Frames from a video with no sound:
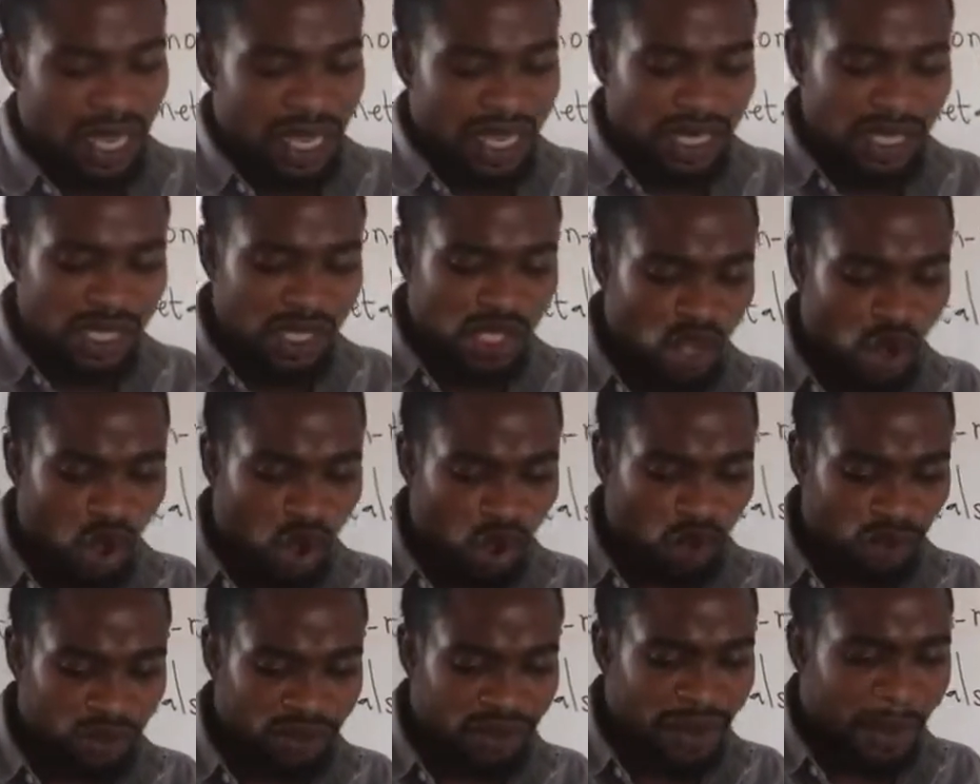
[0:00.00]

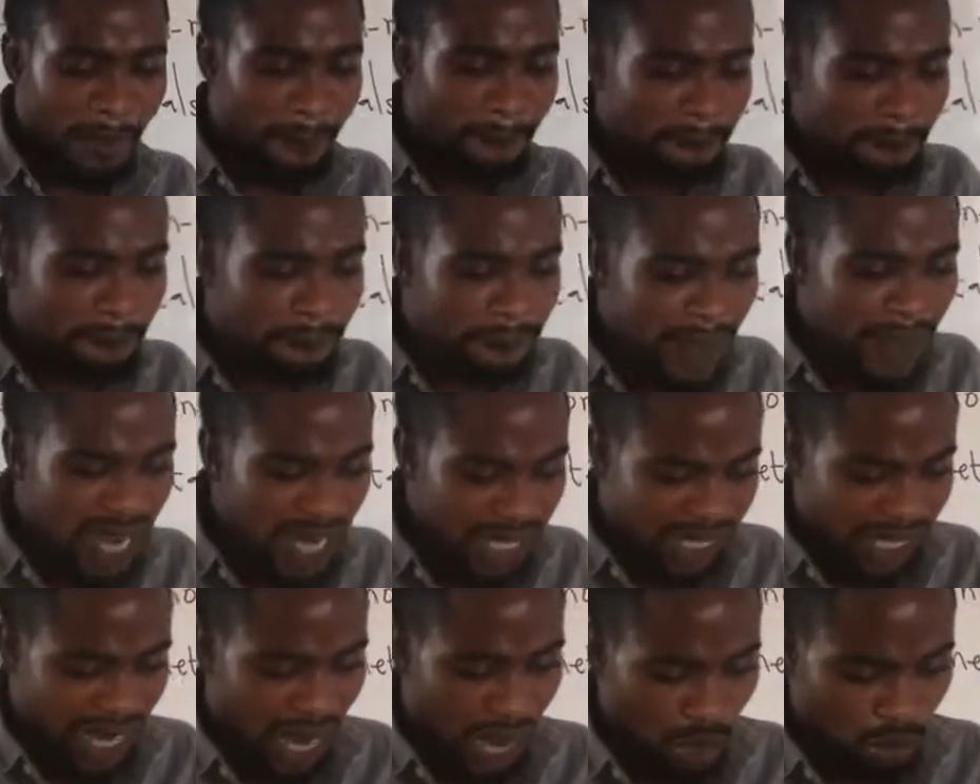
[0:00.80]

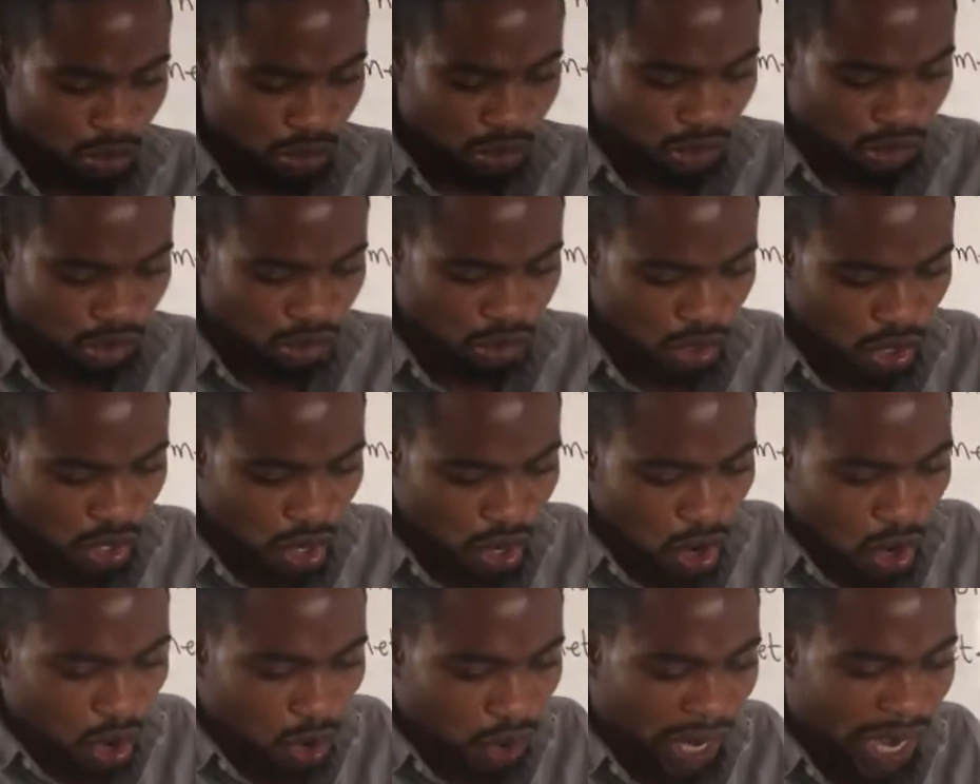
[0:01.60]
Non-metals.
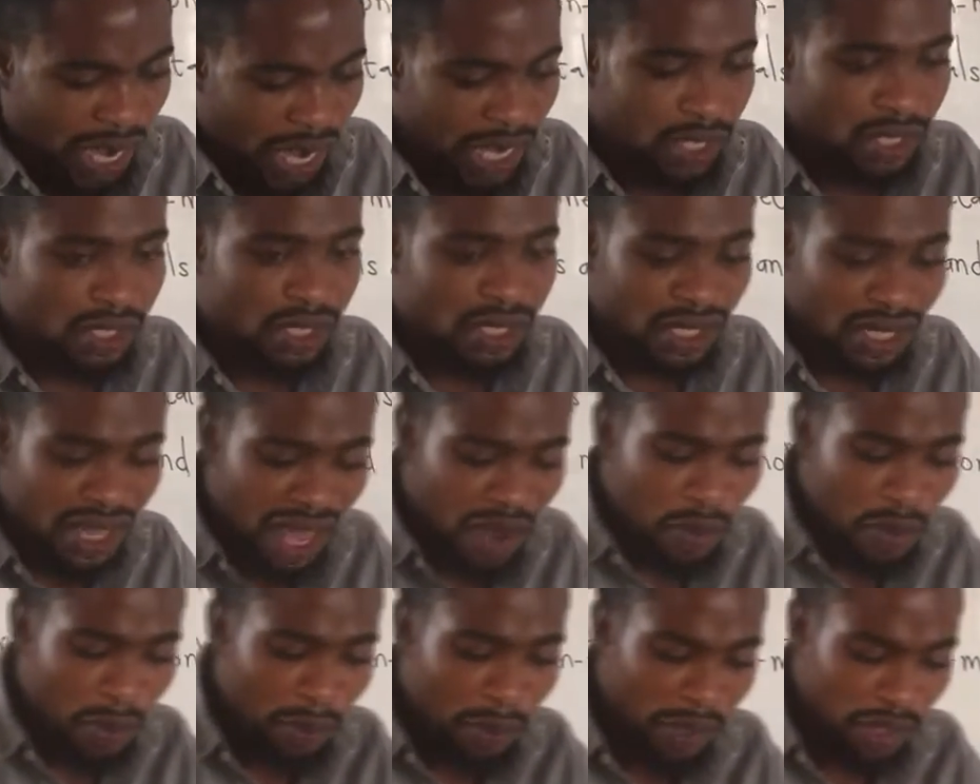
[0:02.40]
All right,
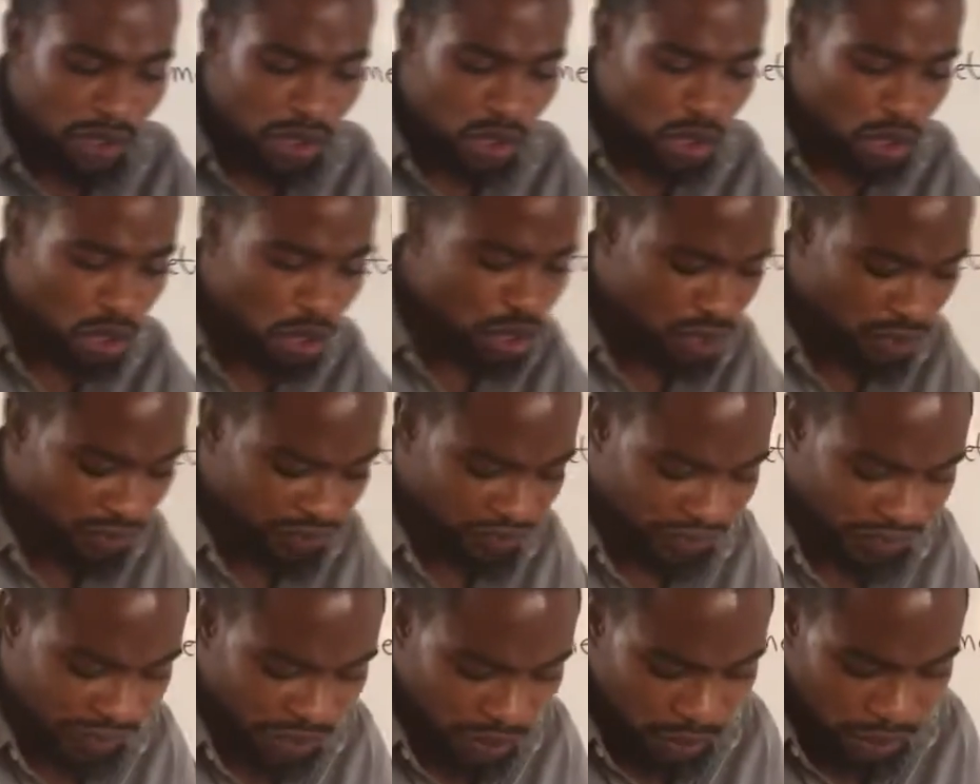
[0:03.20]
today we want to do
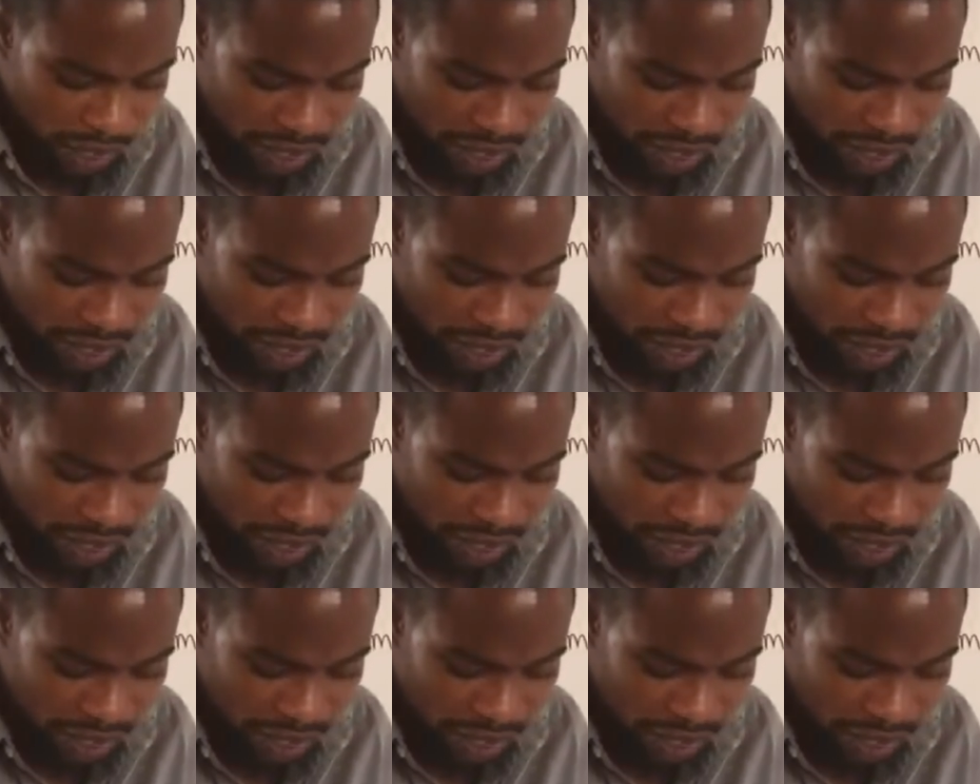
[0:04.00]
some few